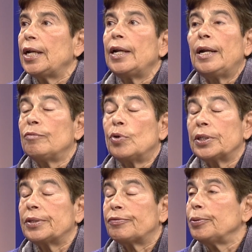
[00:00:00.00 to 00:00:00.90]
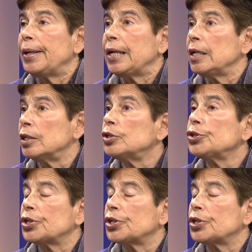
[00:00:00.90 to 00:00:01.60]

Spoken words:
and I've worked for many years